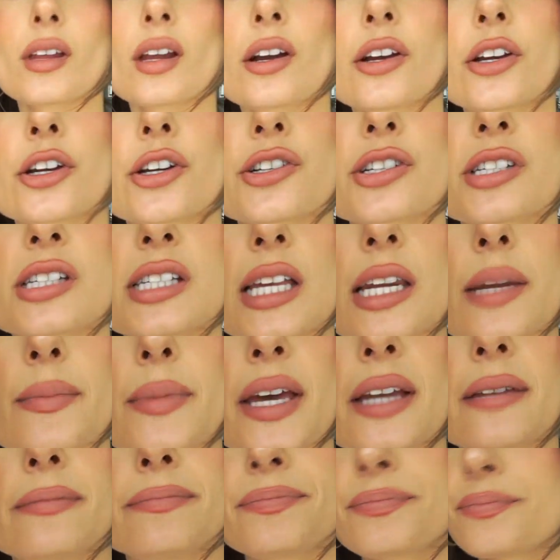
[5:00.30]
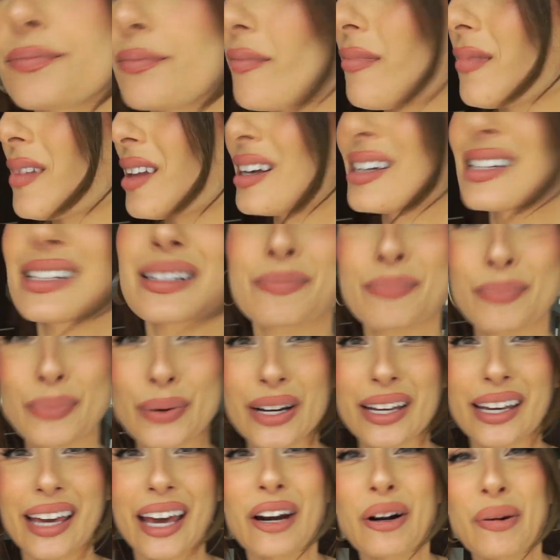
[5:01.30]
your cinnamon. It's a
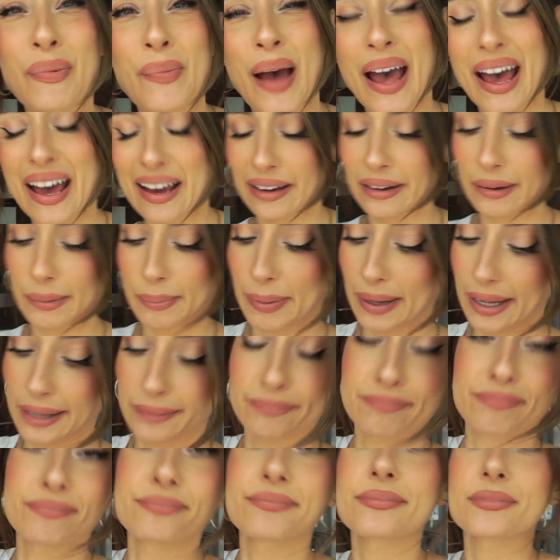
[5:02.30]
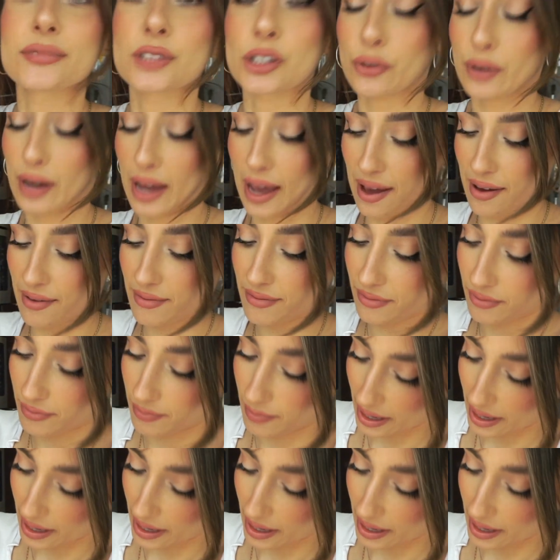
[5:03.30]
pretty ghetto bag, but don't have my